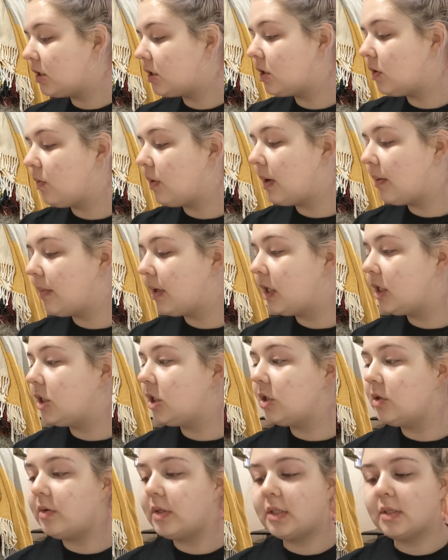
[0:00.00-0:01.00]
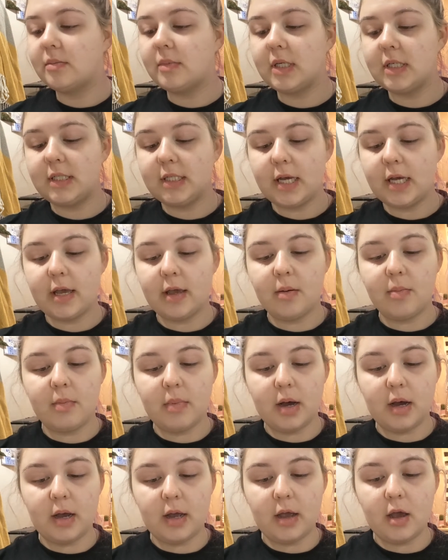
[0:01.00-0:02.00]
So what I'm gonna do is I'm gonna take
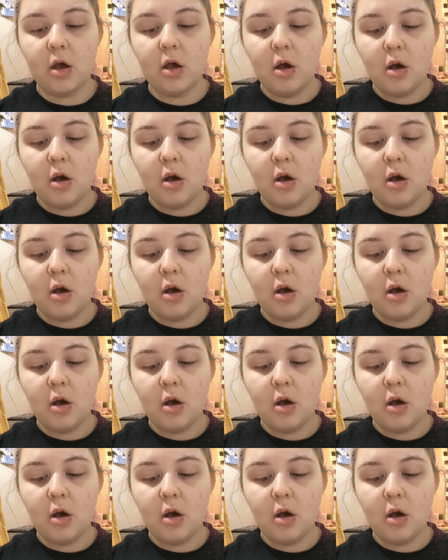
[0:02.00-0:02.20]
my